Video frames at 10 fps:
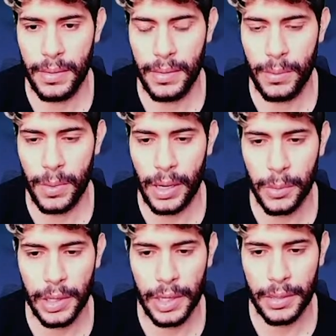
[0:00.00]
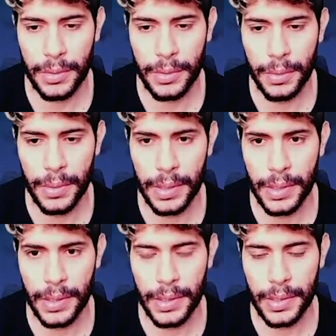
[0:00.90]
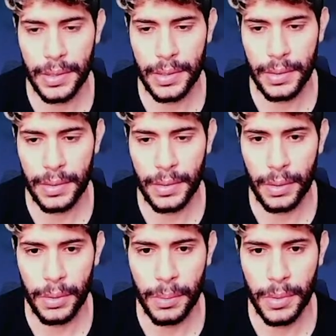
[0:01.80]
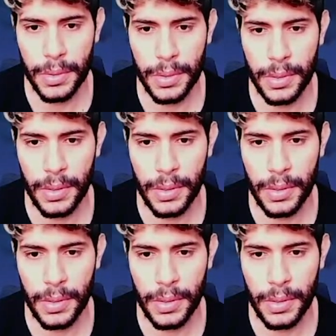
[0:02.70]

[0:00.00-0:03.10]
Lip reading: what I would like to do is Thunderbolt.